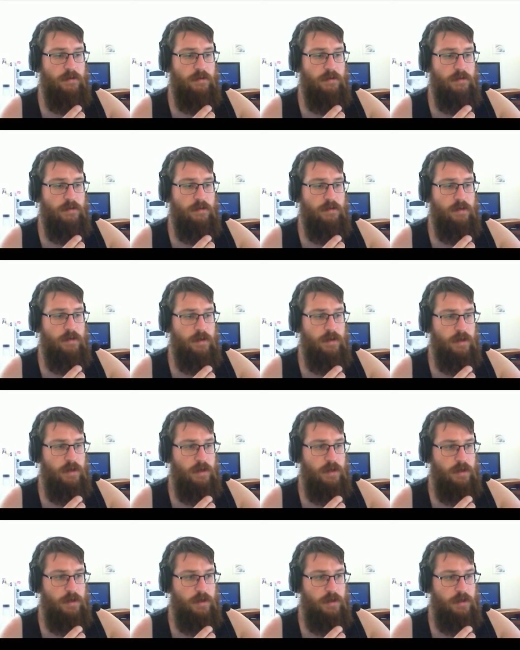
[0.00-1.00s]

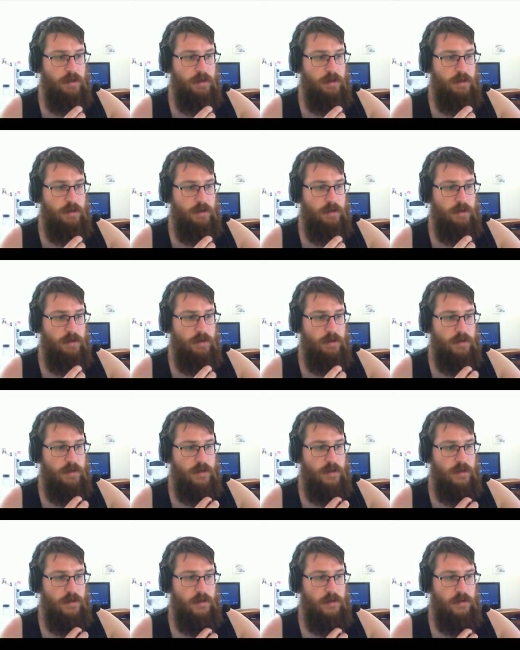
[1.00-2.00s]

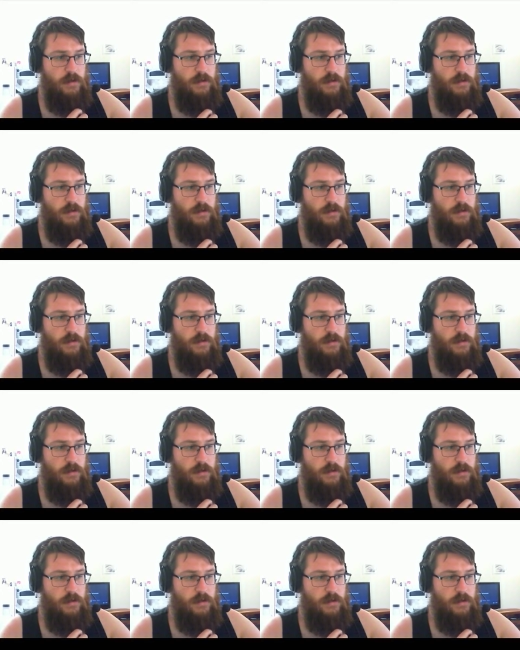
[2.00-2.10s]
[no speech]